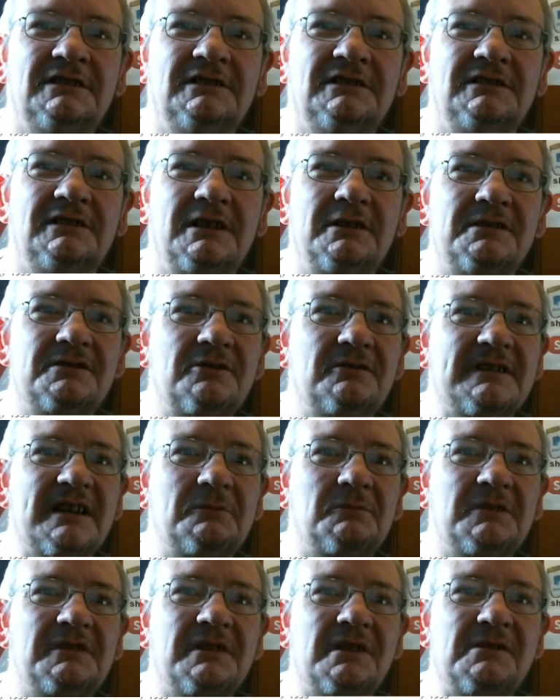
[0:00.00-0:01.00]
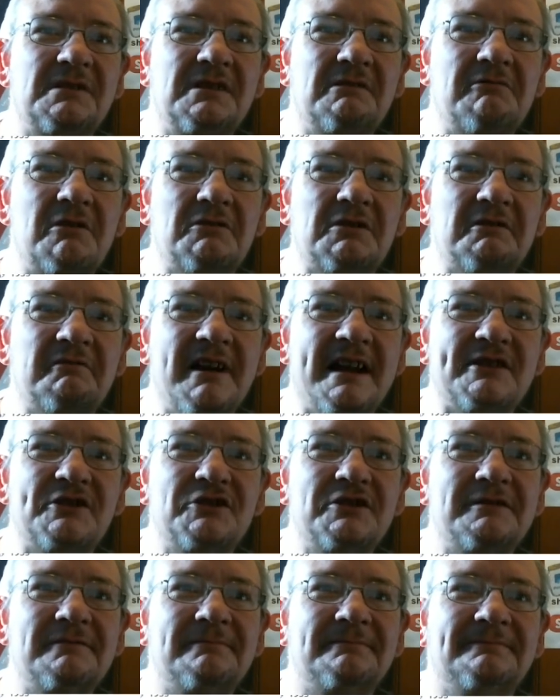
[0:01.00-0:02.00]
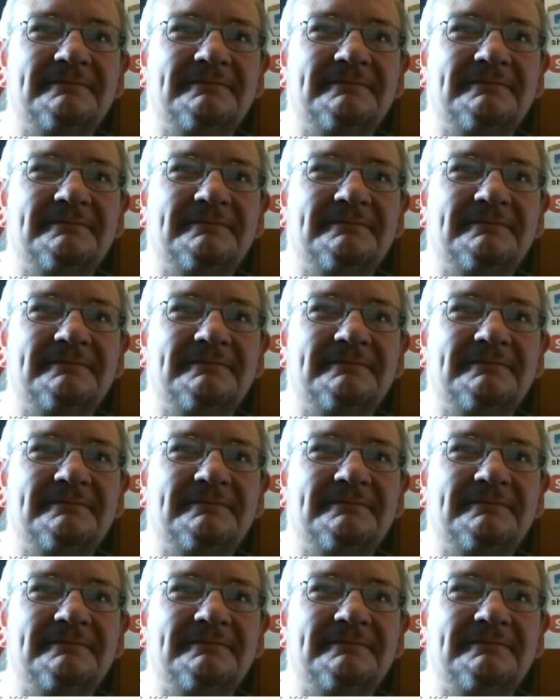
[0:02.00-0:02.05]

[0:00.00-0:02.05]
No, it's not that one, goes in the wrong direction.